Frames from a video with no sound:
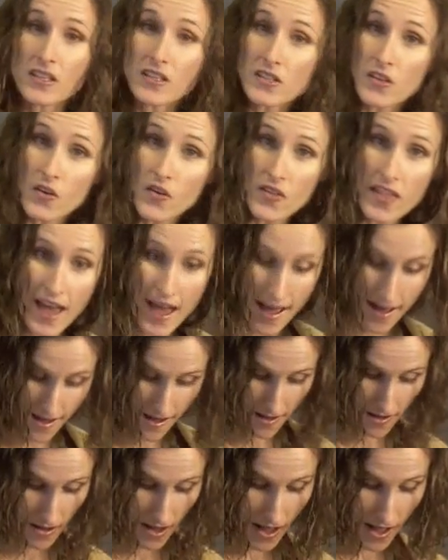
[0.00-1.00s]
so
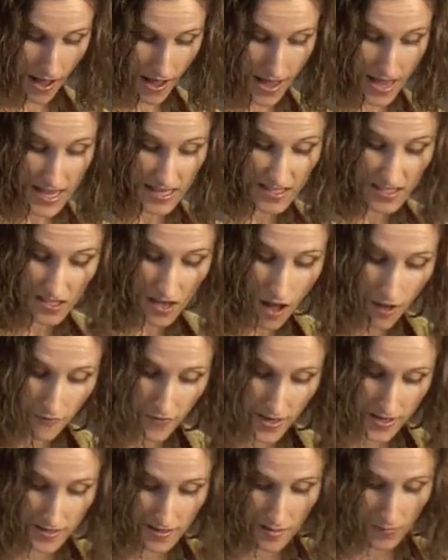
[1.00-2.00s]
that it
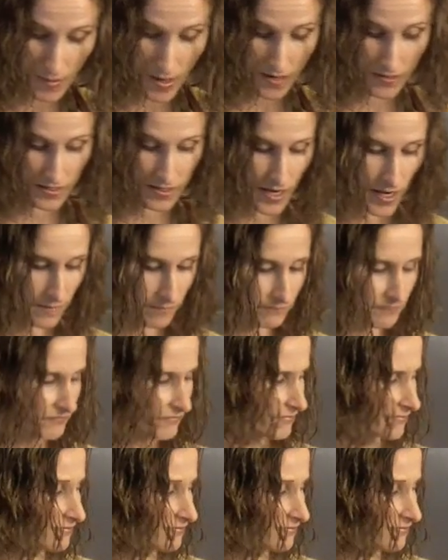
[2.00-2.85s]
softens the parsnip.